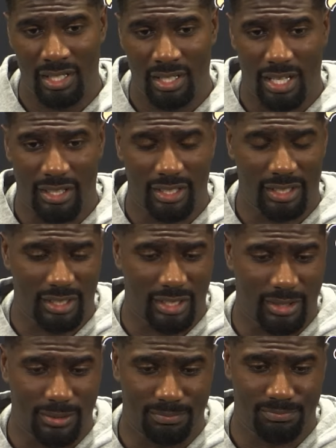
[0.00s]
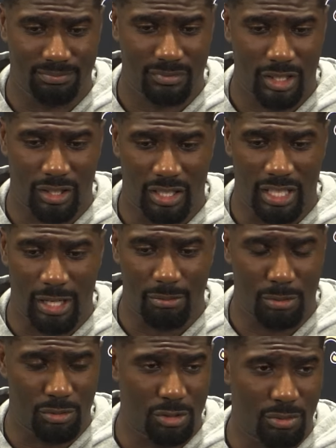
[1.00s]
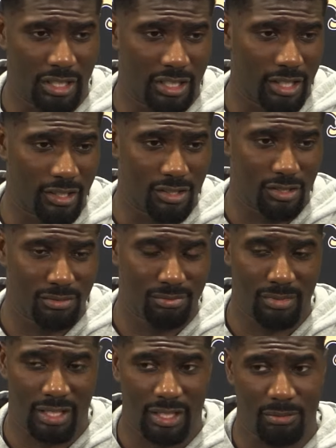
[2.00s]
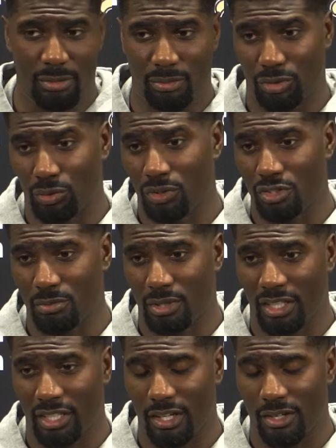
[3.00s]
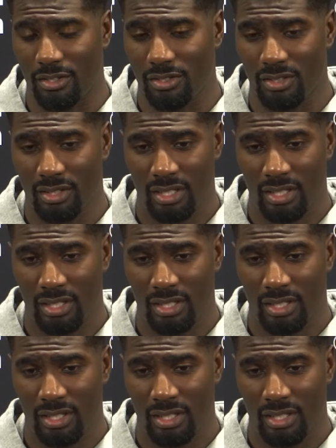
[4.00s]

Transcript: I think, you know, a lot of people should be encouraged. I think people knowing should be encouraged.